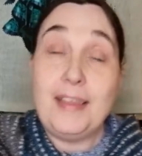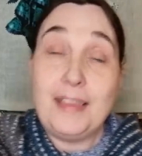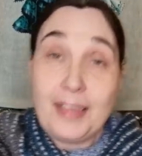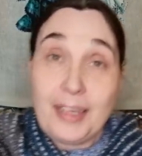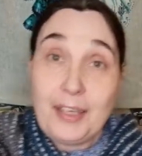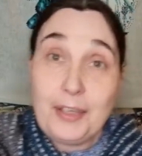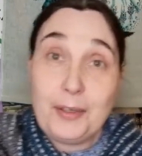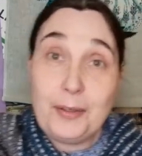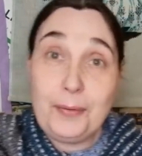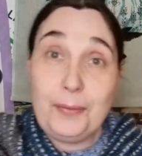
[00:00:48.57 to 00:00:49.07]

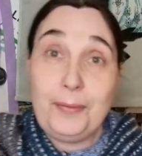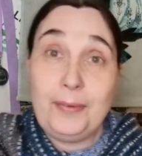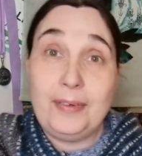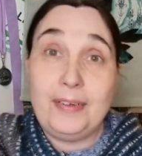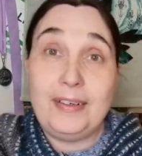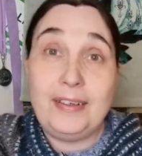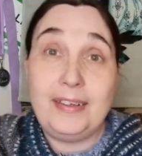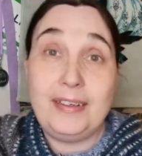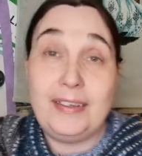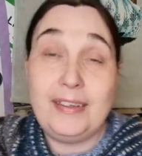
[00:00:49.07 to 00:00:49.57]
Thank you,
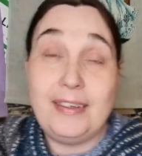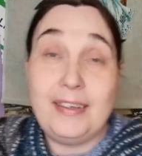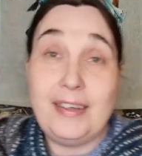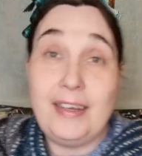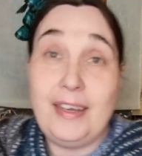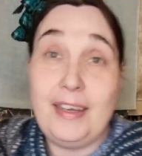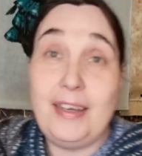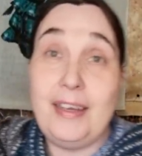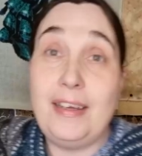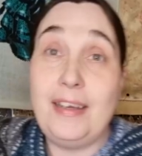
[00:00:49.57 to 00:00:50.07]

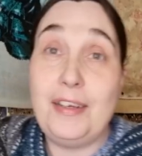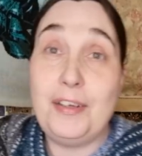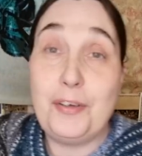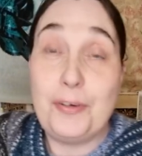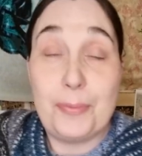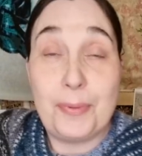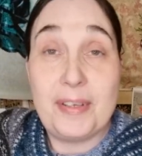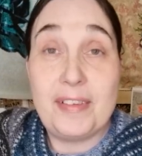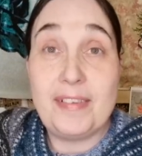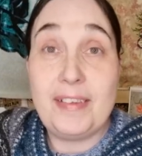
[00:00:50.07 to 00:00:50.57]
uh,
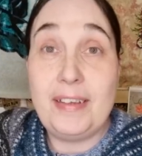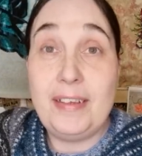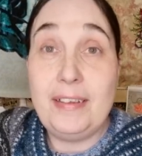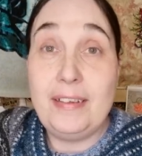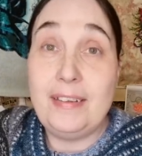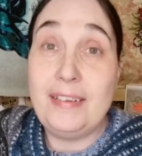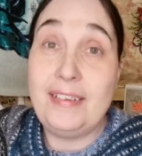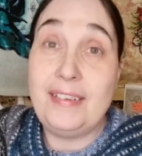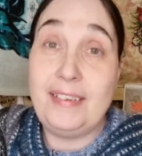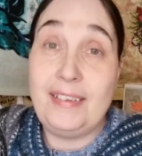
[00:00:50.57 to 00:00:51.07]
Teresa,
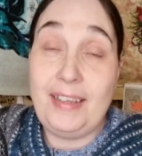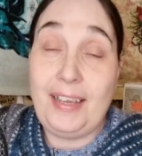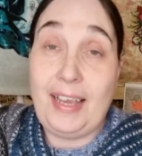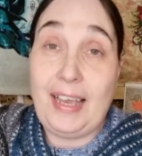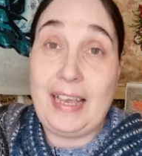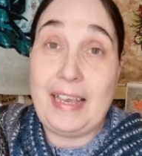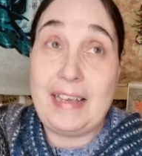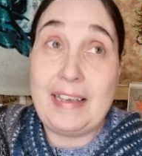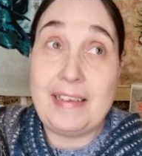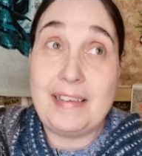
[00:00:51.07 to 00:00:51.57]

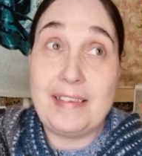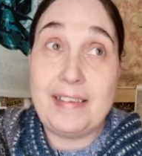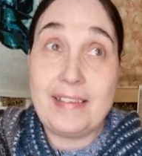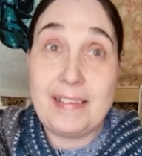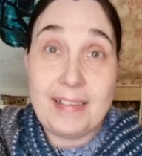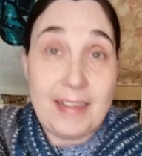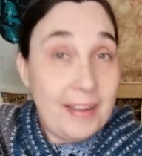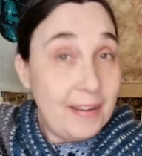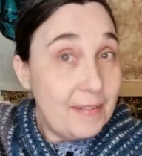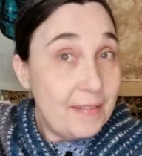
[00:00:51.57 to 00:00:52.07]

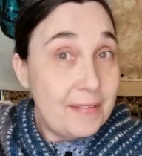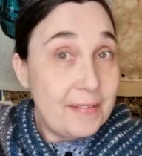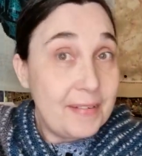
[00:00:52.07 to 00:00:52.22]
Teresa